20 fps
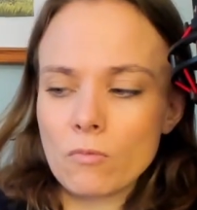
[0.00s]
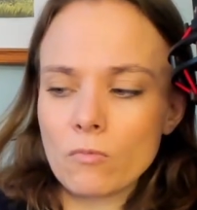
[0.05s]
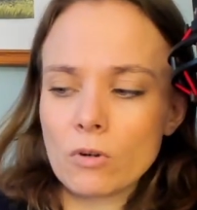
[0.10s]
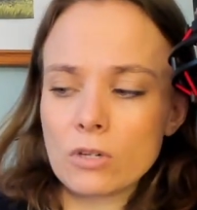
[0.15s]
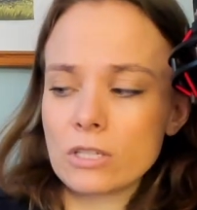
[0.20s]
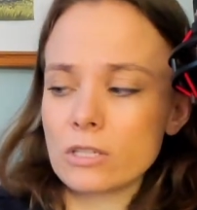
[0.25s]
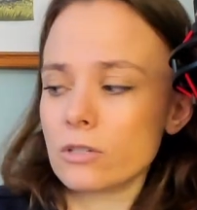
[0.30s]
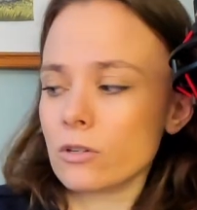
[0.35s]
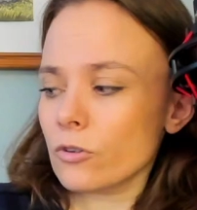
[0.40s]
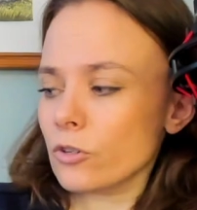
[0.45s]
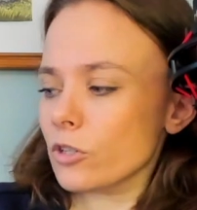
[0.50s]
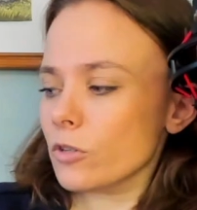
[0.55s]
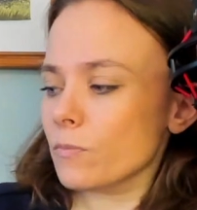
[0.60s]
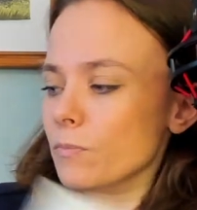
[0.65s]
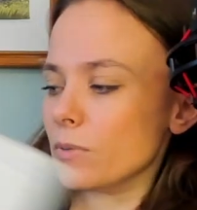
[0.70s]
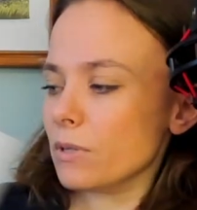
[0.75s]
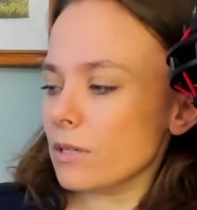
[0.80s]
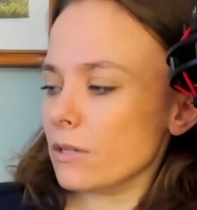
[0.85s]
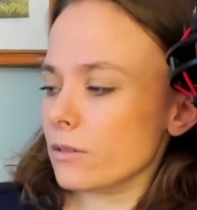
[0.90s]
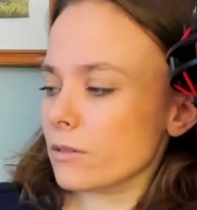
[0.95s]
What is going to
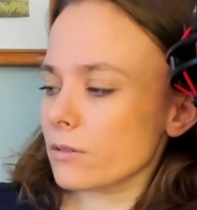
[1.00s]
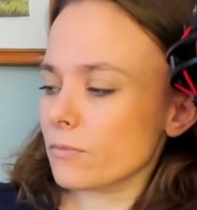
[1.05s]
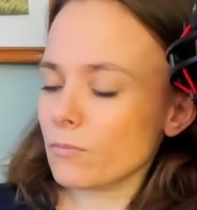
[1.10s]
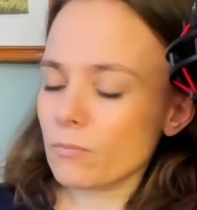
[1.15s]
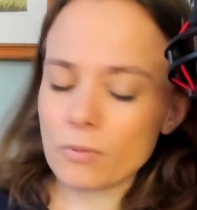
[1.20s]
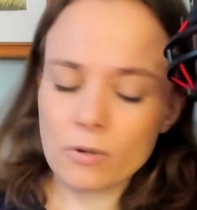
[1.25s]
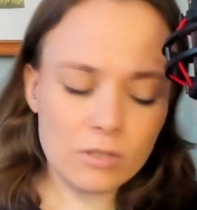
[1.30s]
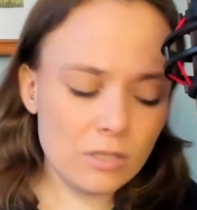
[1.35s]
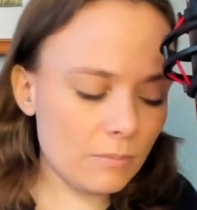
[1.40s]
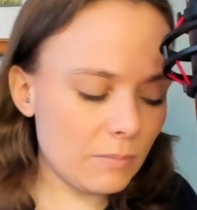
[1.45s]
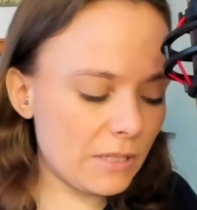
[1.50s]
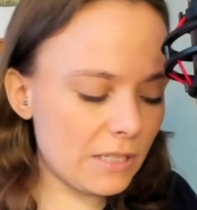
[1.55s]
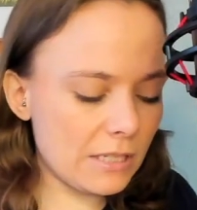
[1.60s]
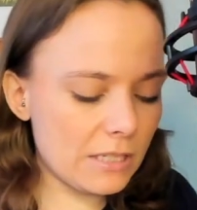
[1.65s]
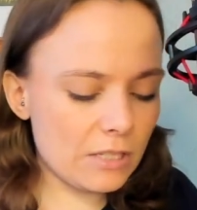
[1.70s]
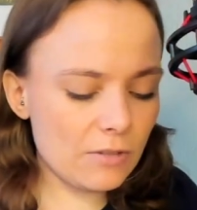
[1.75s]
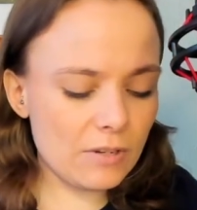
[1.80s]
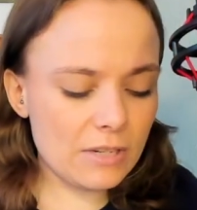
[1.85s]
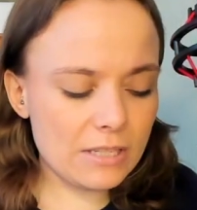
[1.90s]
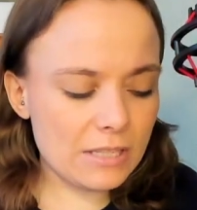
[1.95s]
be possibly the
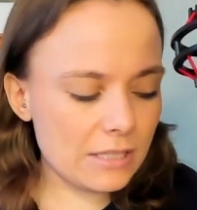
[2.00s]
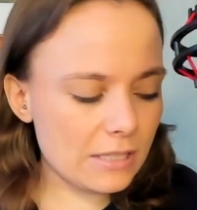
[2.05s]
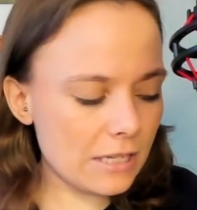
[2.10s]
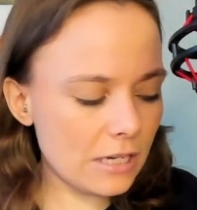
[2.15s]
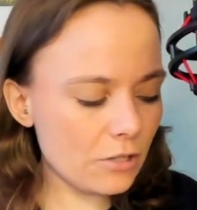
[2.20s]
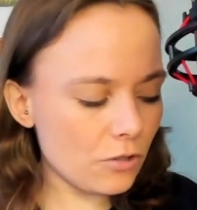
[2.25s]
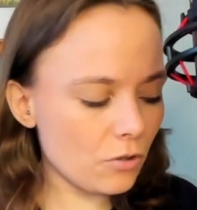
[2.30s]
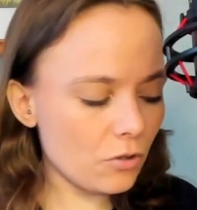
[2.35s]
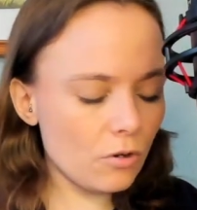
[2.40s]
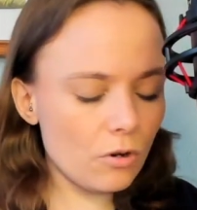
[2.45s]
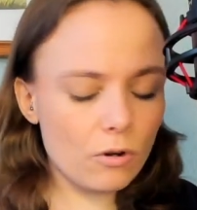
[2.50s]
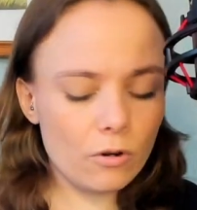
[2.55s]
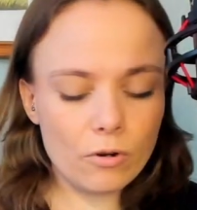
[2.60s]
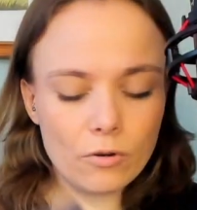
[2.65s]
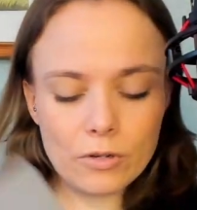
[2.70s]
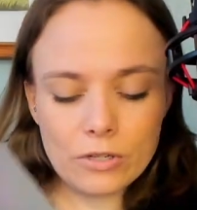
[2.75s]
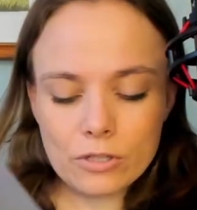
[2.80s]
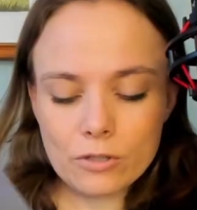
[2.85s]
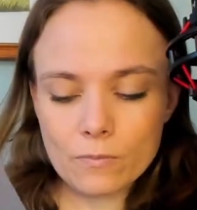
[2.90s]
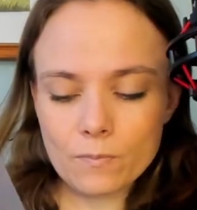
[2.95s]
strength is that you're not
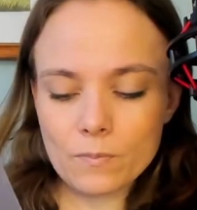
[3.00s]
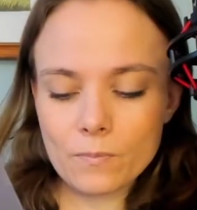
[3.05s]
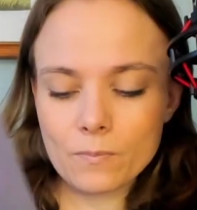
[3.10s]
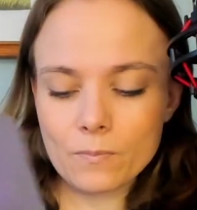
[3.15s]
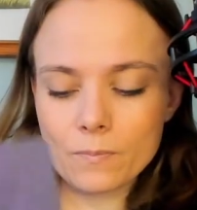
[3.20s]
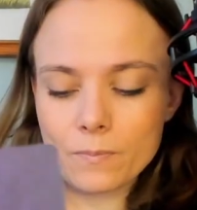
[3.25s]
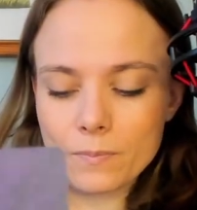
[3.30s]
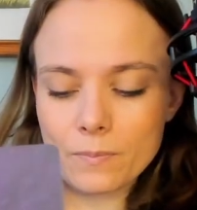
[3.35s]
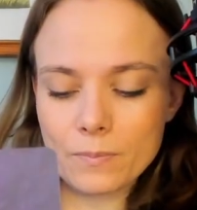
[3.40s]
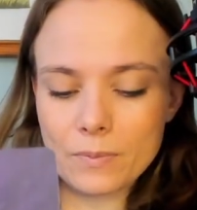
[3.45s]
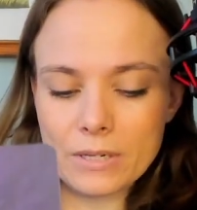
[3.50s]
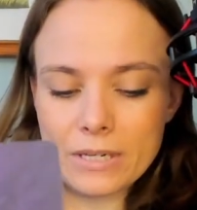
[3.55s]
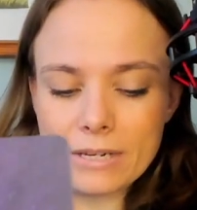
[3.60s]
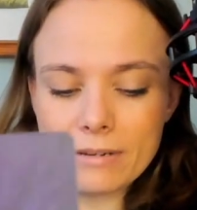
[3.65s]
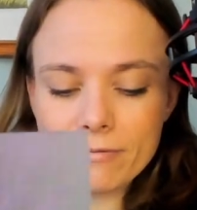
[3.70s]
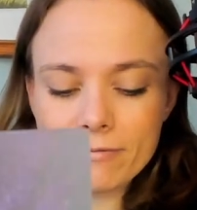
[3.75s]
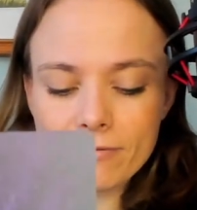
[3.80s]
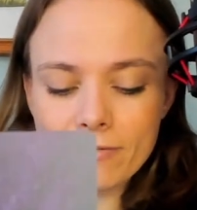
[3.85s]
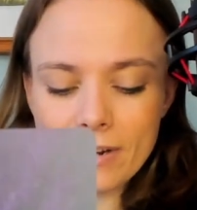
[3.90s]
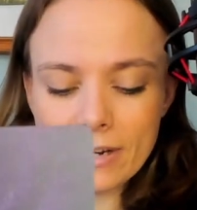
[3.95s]
going to be
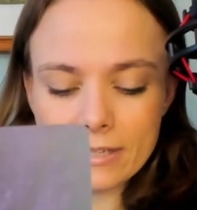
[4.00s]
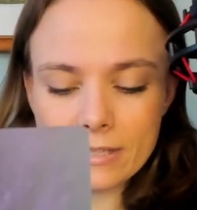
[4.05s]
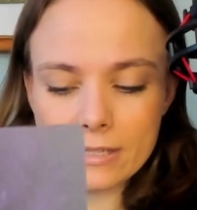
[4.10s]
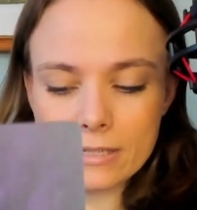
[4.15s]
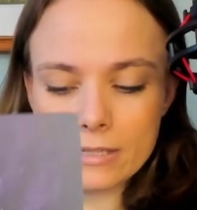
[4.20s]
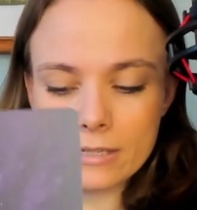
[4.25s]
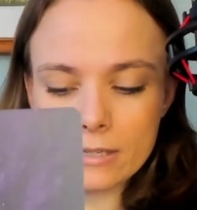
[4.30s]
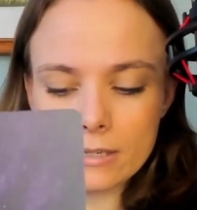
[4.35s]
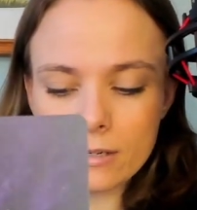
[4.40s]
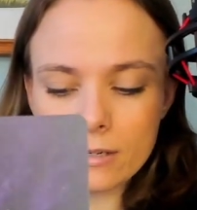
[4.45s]
affected